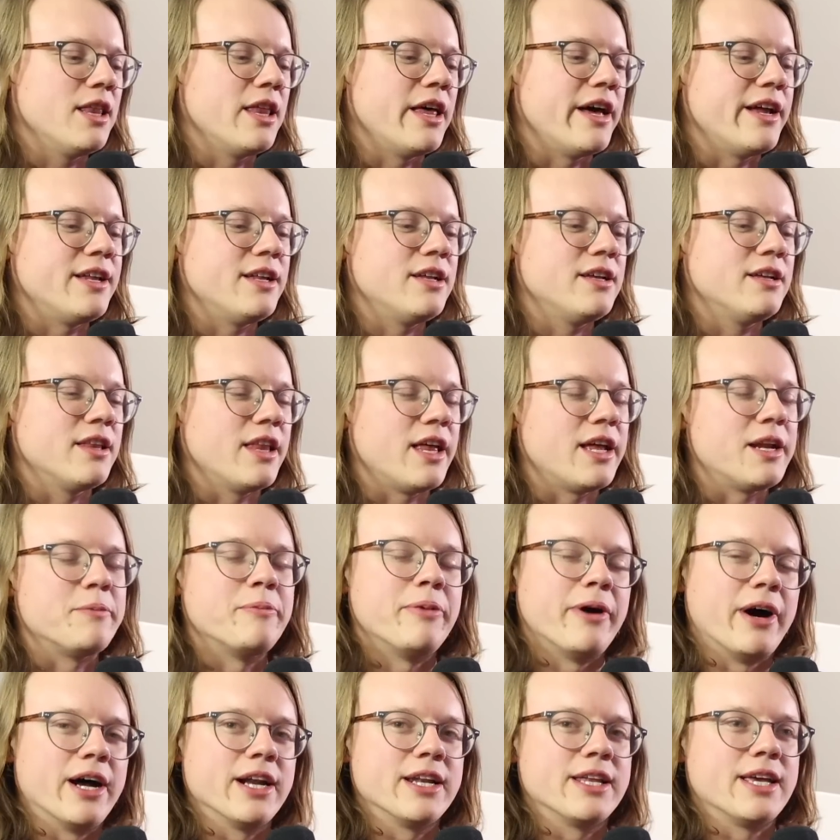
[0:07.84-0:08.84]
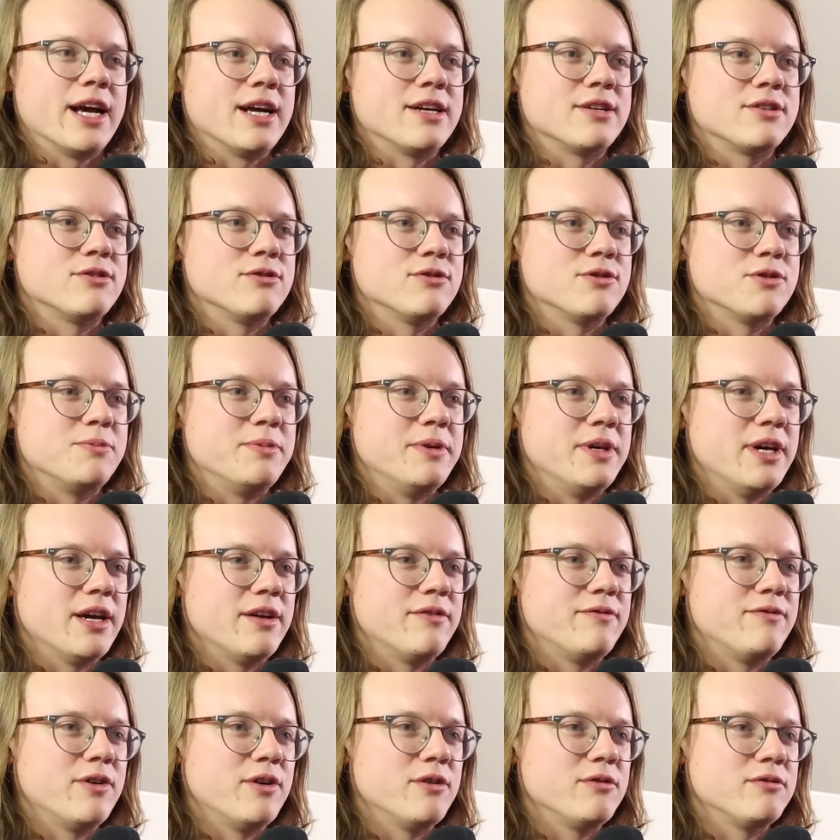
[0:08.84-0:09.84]
a lot of podcasters be
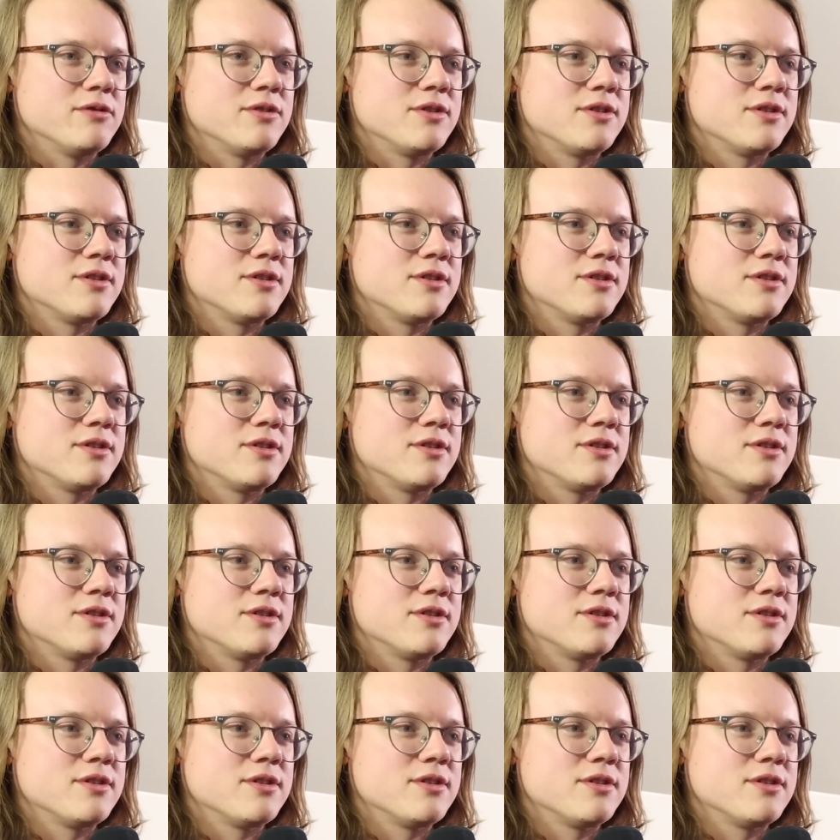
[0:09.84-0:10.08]
headphones.